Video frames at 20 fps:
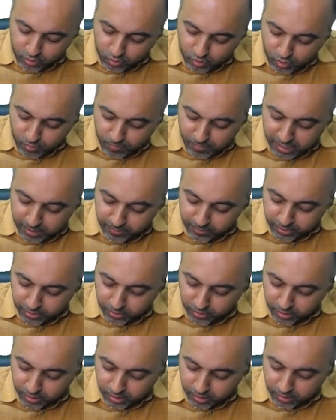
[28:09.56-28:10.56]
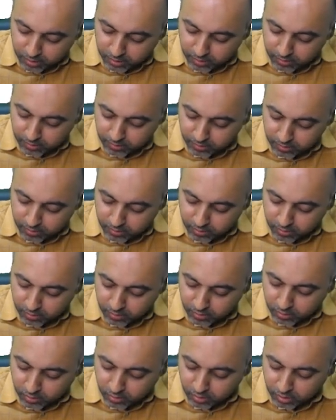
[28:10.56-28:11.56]
secobarbital,
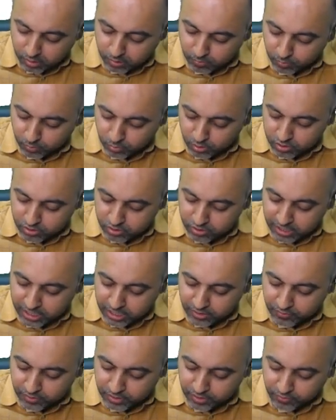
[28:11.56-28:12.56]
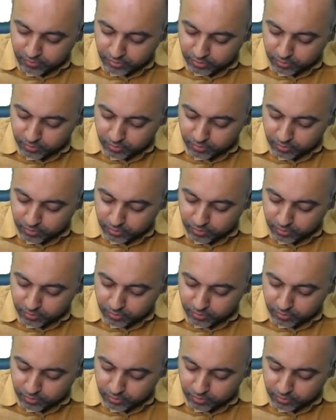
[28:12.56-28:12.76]
or most relevant